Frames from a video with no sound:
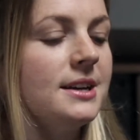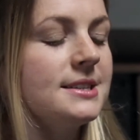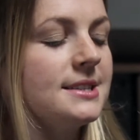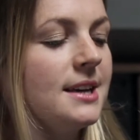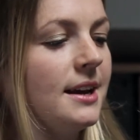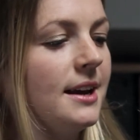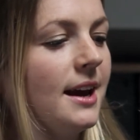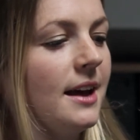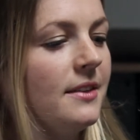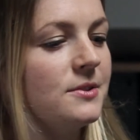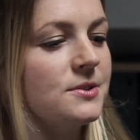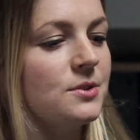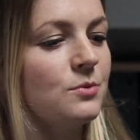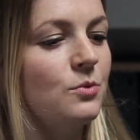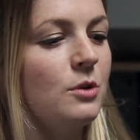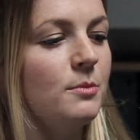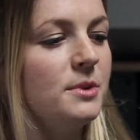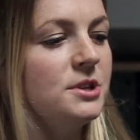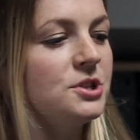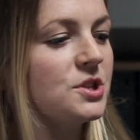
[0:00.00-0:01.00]
I say, yeah, there's a
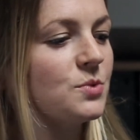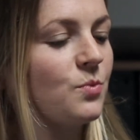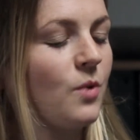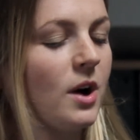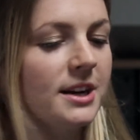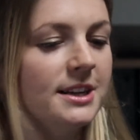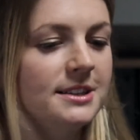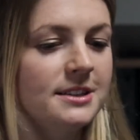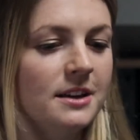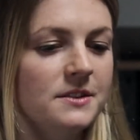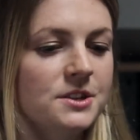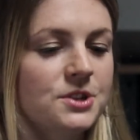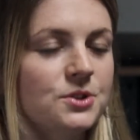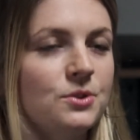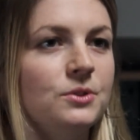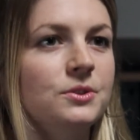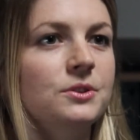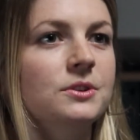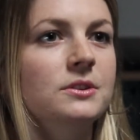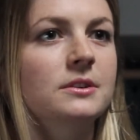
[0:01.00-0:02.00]
woman just walking down the
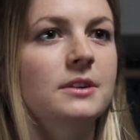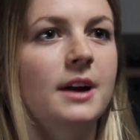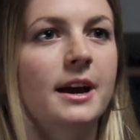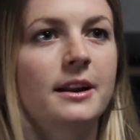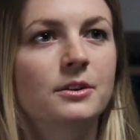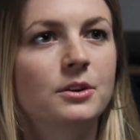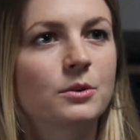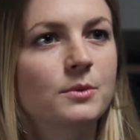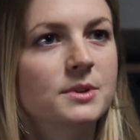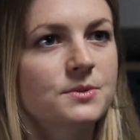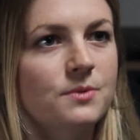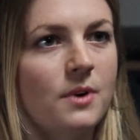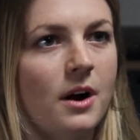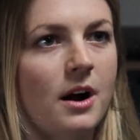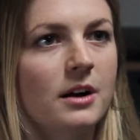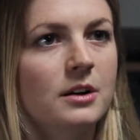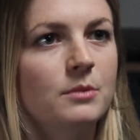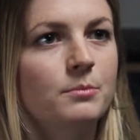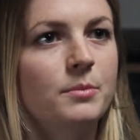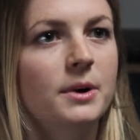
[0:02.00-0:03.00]
shoulder. I don't know what's
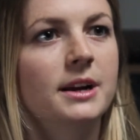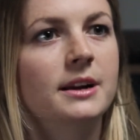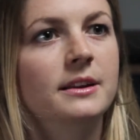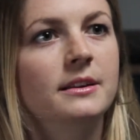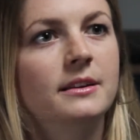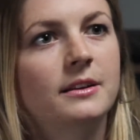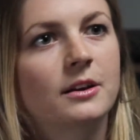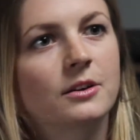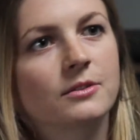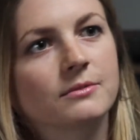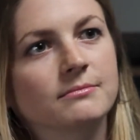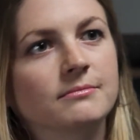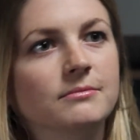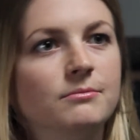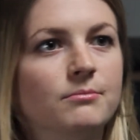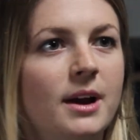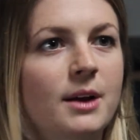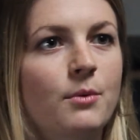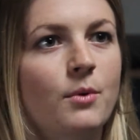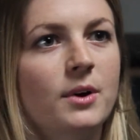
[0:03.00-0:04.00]
wrong, but
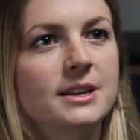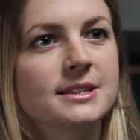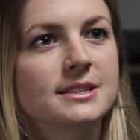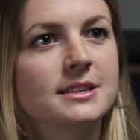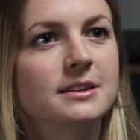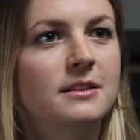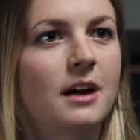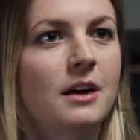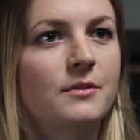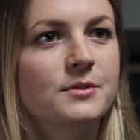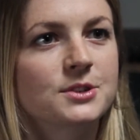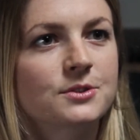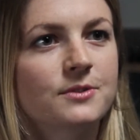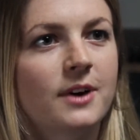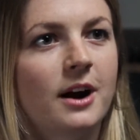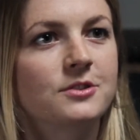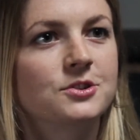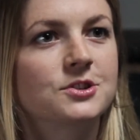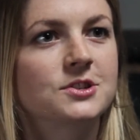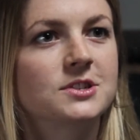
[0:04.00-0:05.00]
might want to send an officer
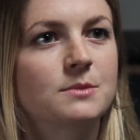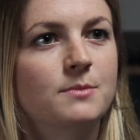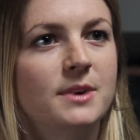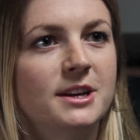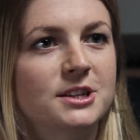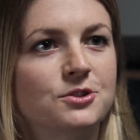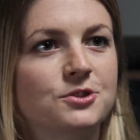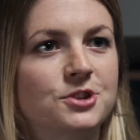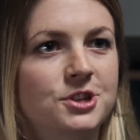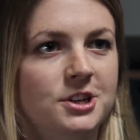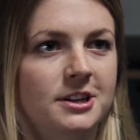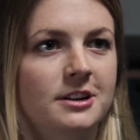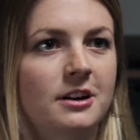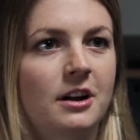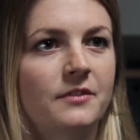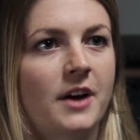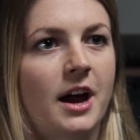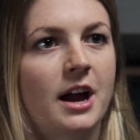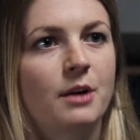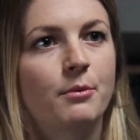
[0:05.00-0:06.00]
out just to make sure she can get
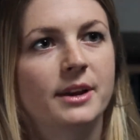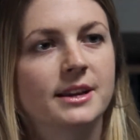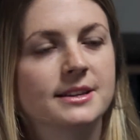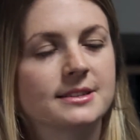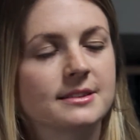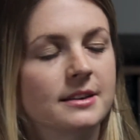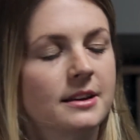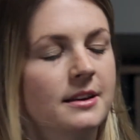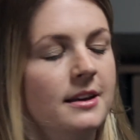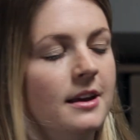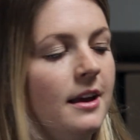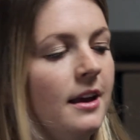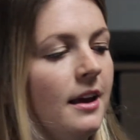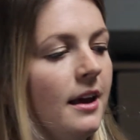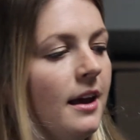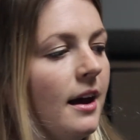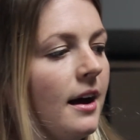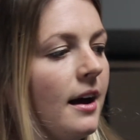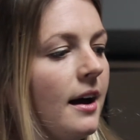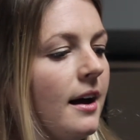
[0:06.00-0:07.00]
off the highway easily.
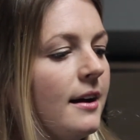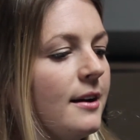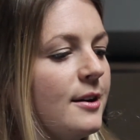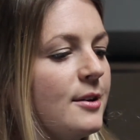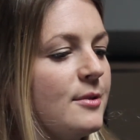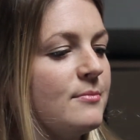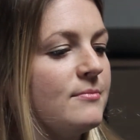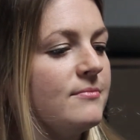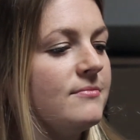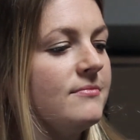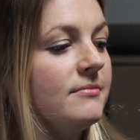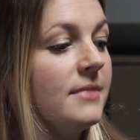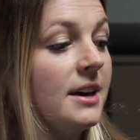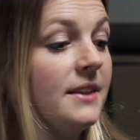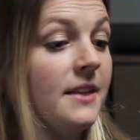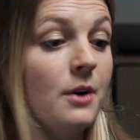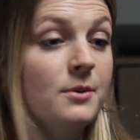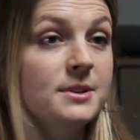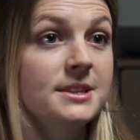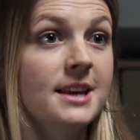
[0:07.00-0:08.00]
And
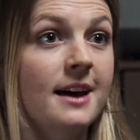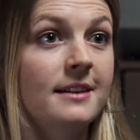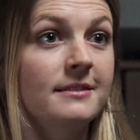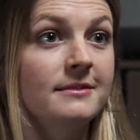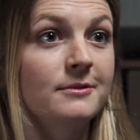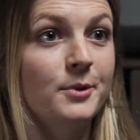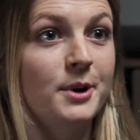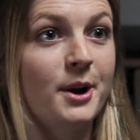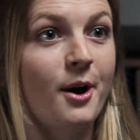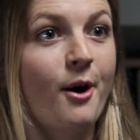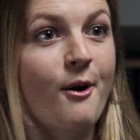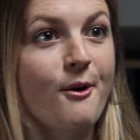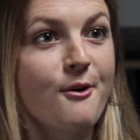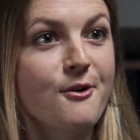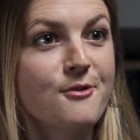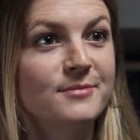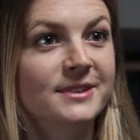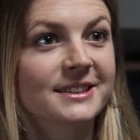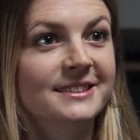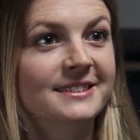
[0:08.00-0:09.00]
that was that. Went
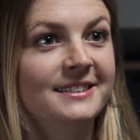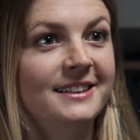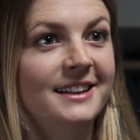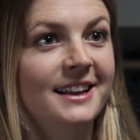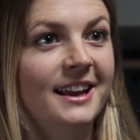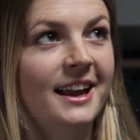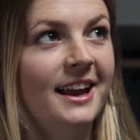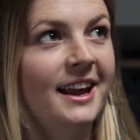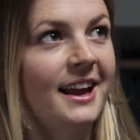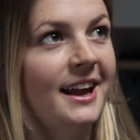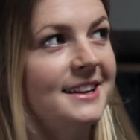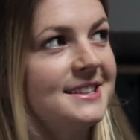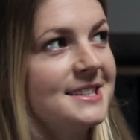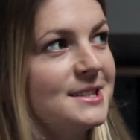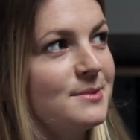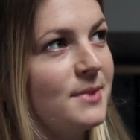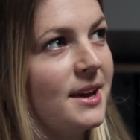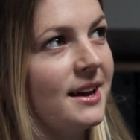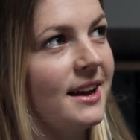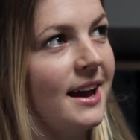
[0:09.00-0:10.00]
home, had
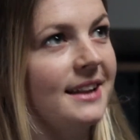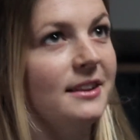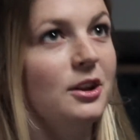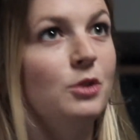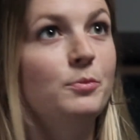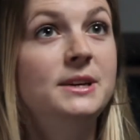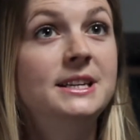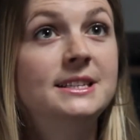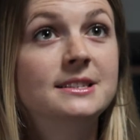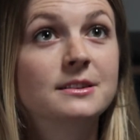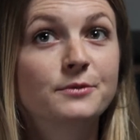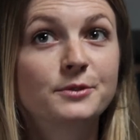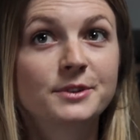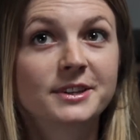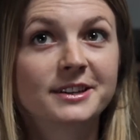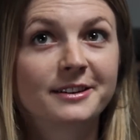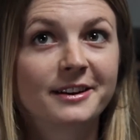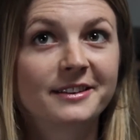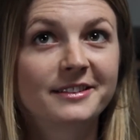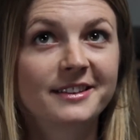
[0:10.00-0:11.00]
a little pizza for
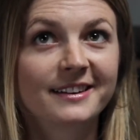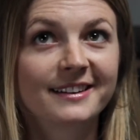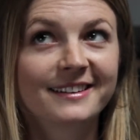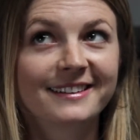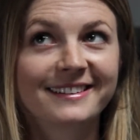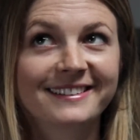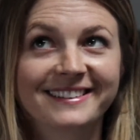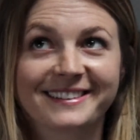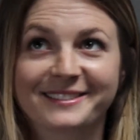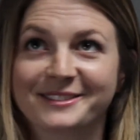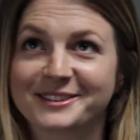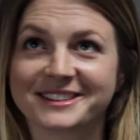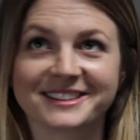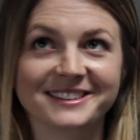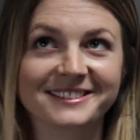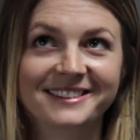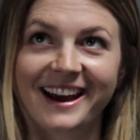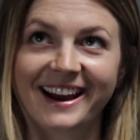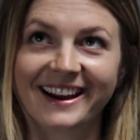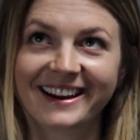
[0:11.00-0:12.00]
dinner, I think. It was a
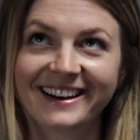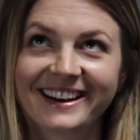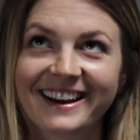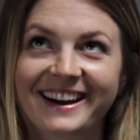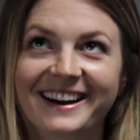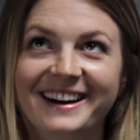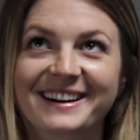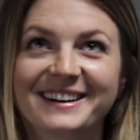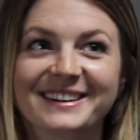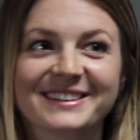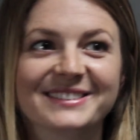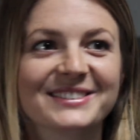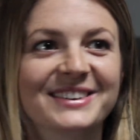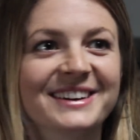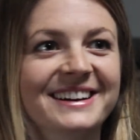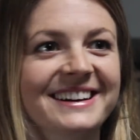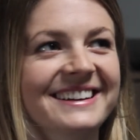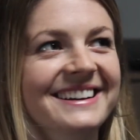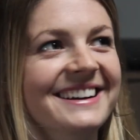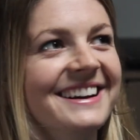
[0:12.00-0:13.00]
good night.
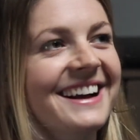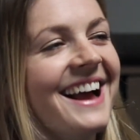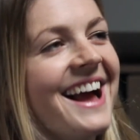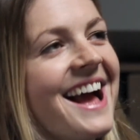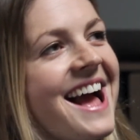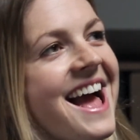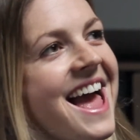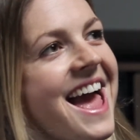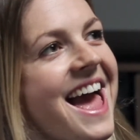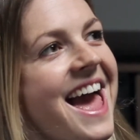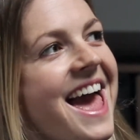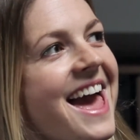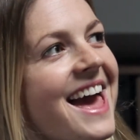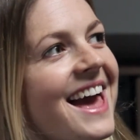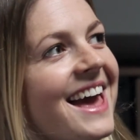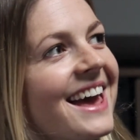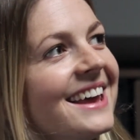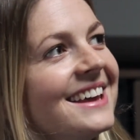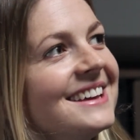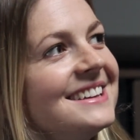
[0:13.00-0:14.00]

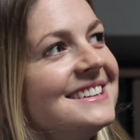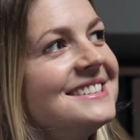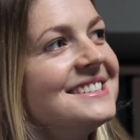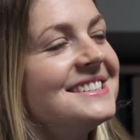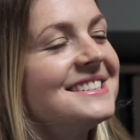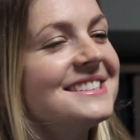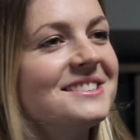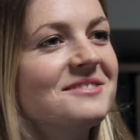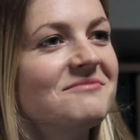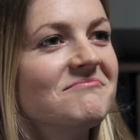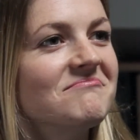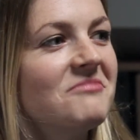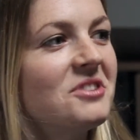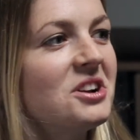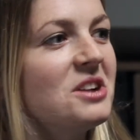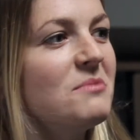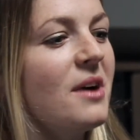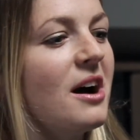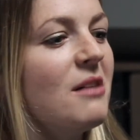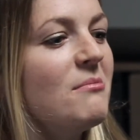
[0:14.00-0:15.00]
And
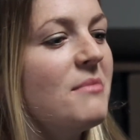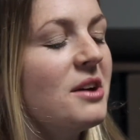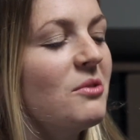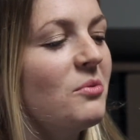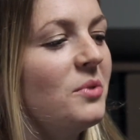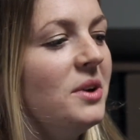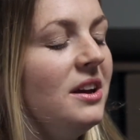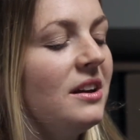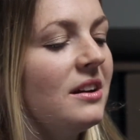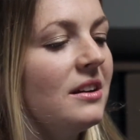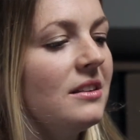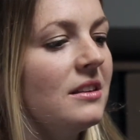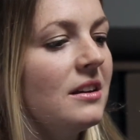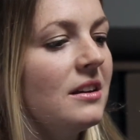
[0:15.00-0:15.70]
went about my week, and